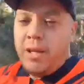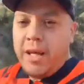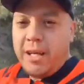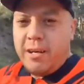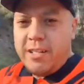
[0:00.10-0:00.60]

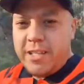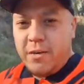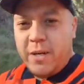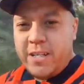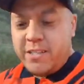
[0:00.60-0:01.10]
Hey guys,
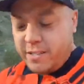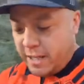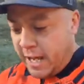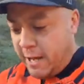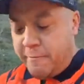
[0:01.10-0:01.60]
how are yous?
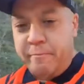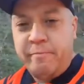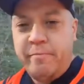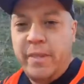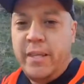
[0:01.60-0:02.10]

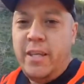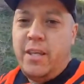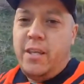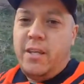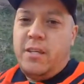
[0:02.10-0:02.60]

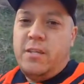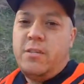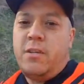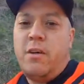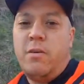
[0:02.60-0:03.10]

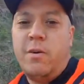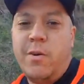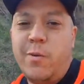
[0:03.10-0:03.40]
So